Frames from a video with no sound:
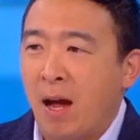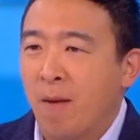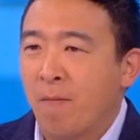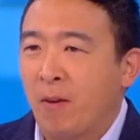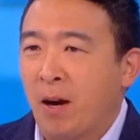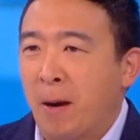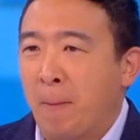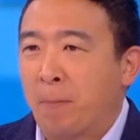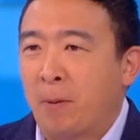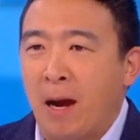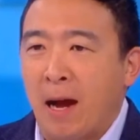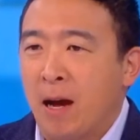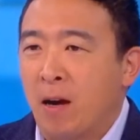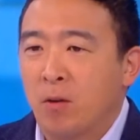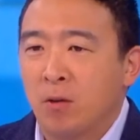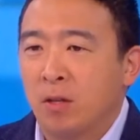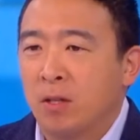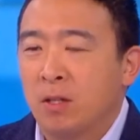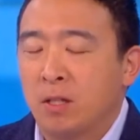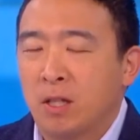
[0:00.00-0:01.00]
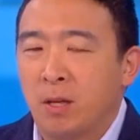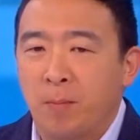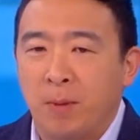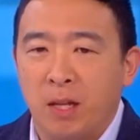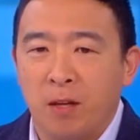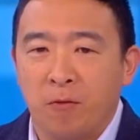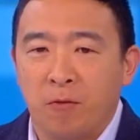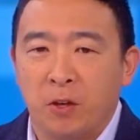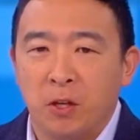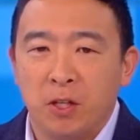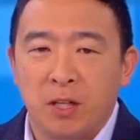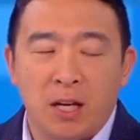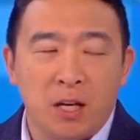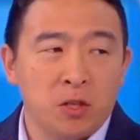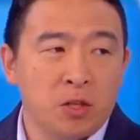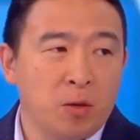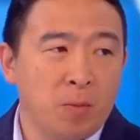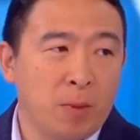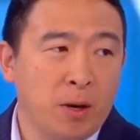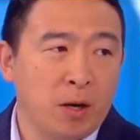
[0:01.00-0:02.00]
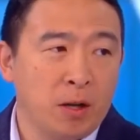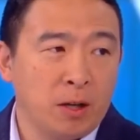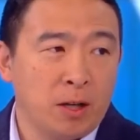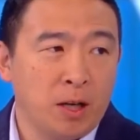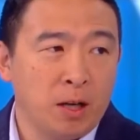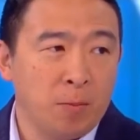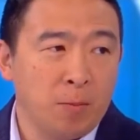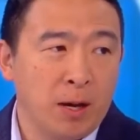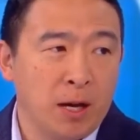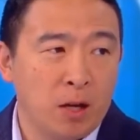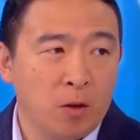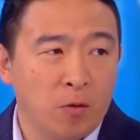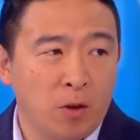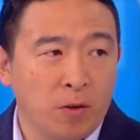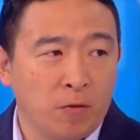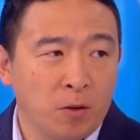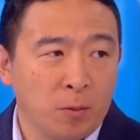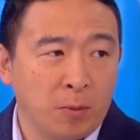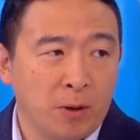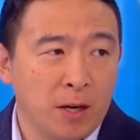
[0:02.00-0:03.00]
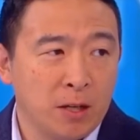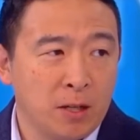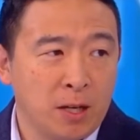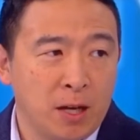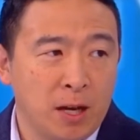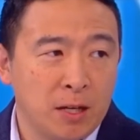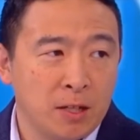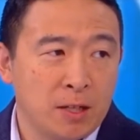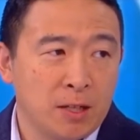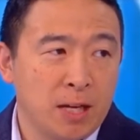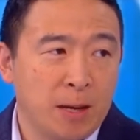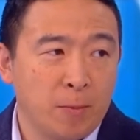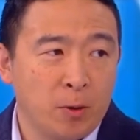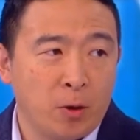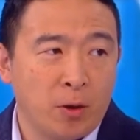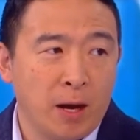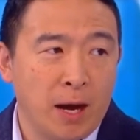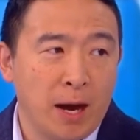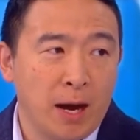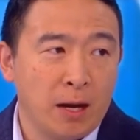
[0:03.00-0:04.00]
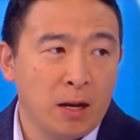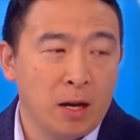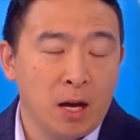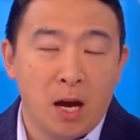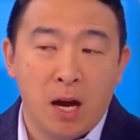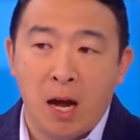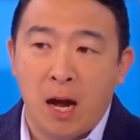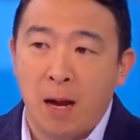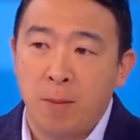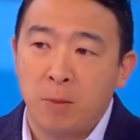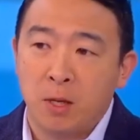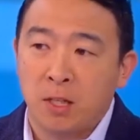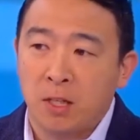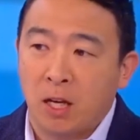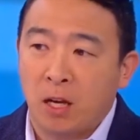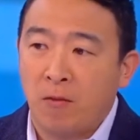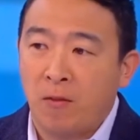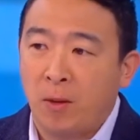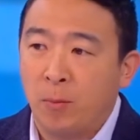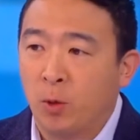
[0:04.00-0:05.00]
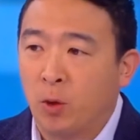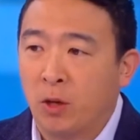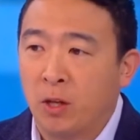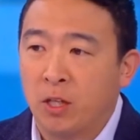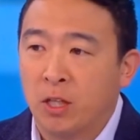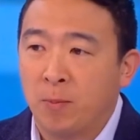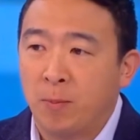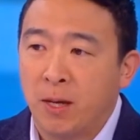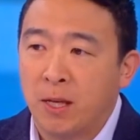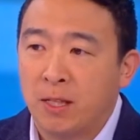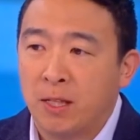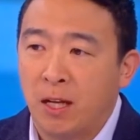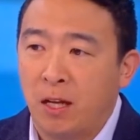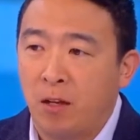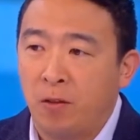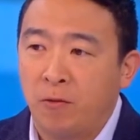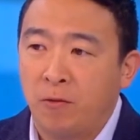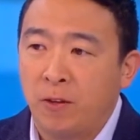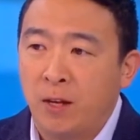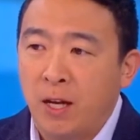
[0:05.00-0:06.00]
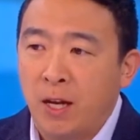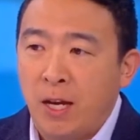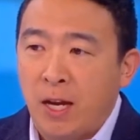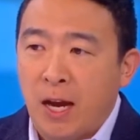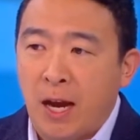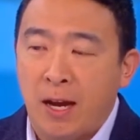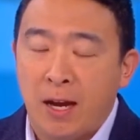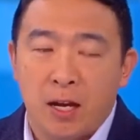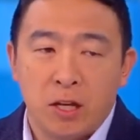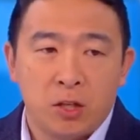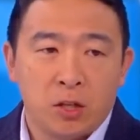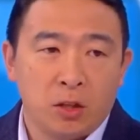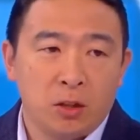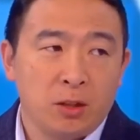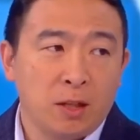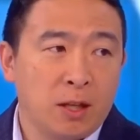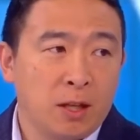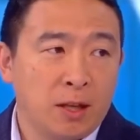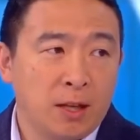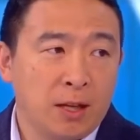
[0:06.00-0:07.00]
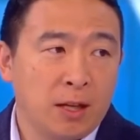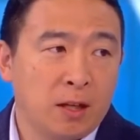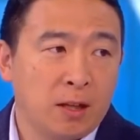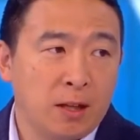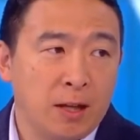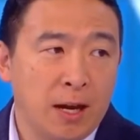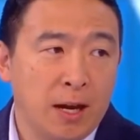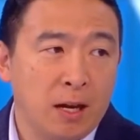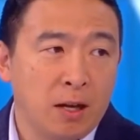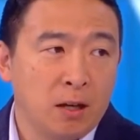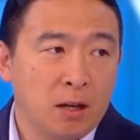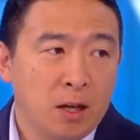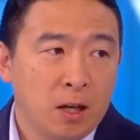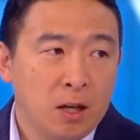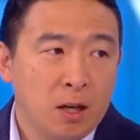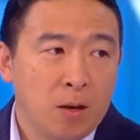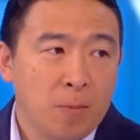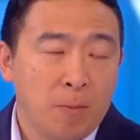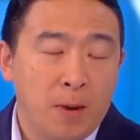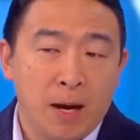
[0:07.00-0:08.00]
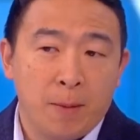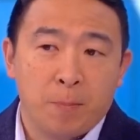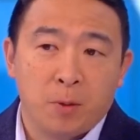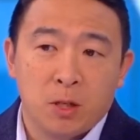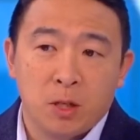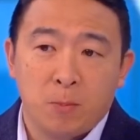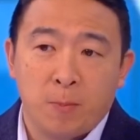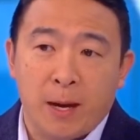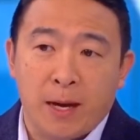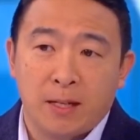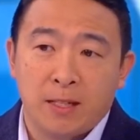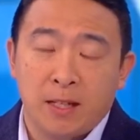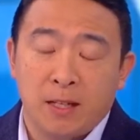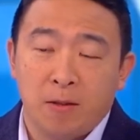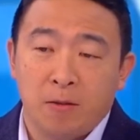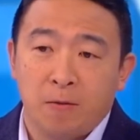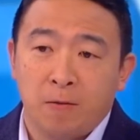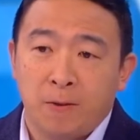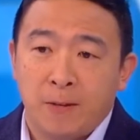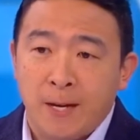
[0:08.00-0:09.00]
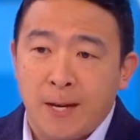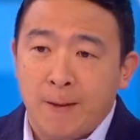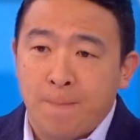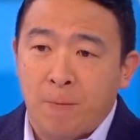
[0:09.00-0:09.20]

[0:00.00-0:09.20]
I'm very proud to be the first Asian American man to run for president as a Democrat. I'm the son of immigrants myself, and I certainly think that my perspective